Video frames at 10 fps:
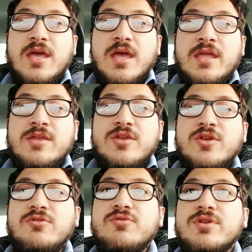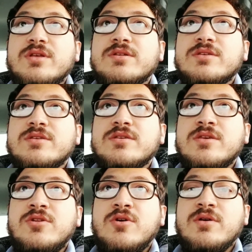And
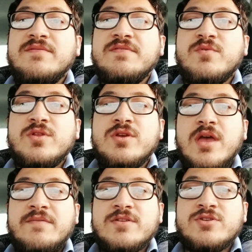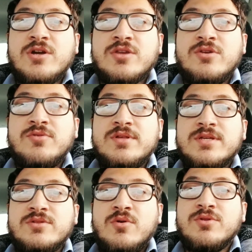even when you have a truck, you really
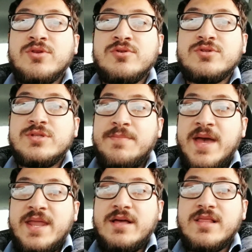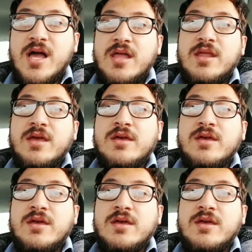don't use the bed a lot.